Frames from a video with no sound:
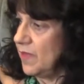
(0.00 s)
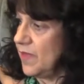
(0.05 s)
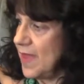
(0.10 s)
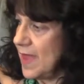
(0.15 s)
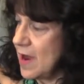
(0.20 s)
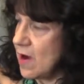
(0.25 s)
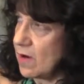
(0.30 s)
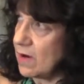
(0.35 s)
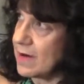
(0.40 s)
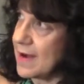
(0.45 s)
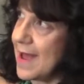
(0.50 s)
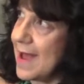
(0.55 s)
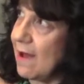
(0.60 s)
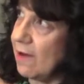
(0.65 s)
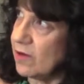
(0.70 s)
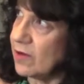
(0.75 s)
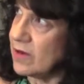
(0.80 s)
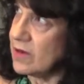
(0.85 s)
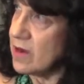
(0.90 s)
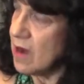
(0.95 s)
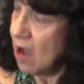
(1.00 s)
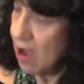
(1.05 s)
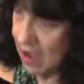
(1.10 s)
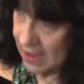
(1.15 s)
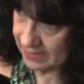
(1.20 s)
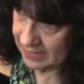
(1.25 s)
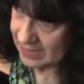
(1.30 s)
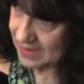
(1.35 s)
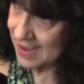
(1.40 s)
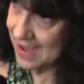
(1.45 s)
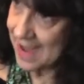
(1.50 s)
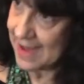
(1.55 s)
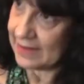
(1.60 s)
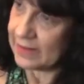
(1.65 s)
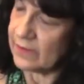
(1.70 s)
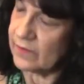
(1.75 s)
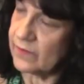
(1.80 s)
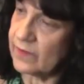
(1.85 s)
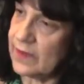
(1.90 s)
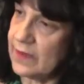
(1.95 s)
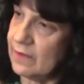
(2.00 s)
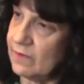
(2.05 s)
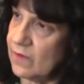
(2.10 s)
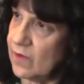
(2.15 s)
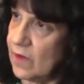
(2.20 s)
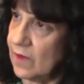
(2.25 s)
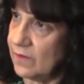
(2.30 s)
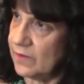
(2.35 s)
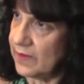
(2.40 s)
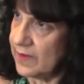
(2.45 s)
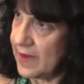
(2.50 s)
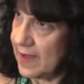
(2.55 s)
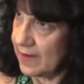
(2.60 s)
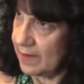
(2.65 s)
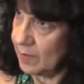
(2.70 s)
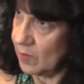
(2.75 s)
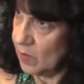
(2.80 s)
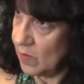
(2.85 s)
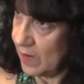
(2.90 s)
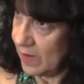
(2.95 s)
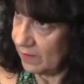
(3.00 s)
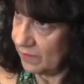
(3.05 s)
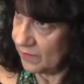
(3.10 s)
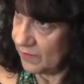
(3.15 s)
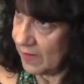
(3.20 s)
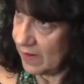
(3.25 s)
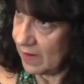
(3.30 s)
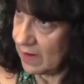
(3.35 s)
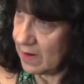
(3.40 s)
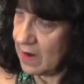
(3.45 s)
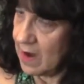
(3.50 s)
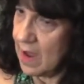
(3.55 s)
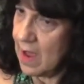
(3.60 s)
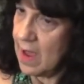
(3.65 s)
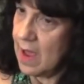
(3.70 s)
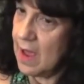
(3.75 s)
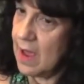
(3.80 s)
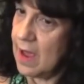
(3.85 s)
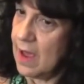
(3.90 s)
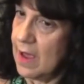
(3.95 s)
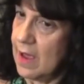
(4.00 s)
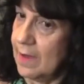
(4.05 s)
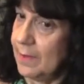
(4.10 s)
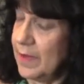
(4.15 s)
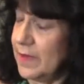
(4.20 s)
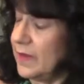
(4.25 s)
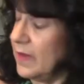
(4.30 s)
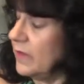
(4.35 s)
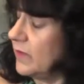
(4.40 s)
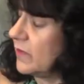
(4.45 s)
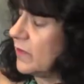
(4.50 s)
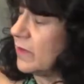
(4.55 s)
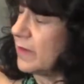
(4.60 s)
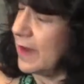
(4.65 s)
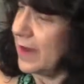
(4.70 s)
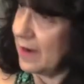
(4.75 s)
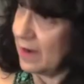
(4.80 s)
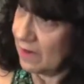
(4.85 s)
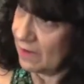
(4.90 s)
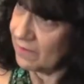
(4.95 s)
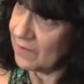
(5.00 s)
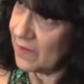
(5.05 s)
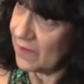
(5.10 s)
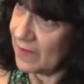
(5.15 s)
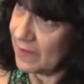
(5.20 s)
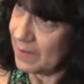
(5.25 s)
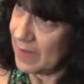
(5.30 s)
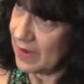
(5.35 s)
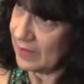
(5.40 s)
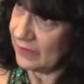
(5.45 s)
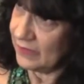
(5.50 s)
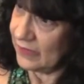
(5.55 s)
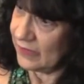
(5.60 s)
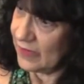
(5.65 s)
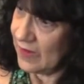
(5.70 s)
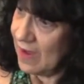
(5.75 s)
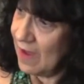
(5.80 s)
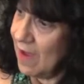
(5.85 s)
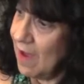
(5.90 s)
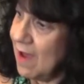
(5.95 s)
they are now not actively involved in animal welfare, but they still care very much.